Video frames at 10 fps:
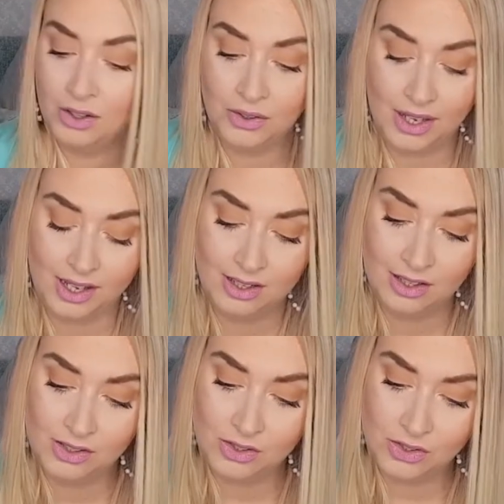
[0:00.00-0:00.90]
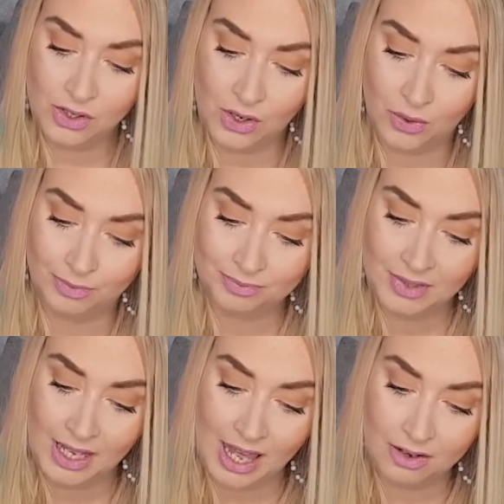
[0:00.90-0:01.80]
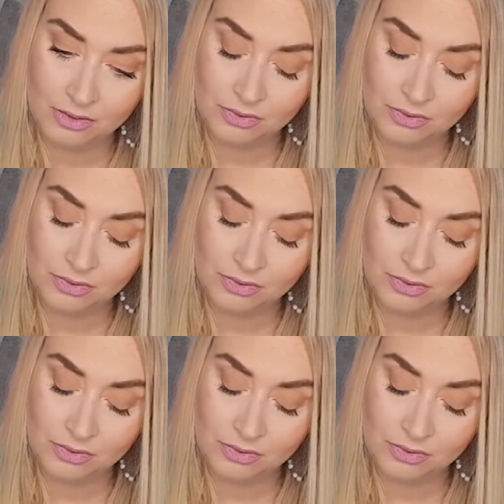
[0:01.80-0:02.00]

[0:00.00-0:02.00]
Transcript: Okay, so at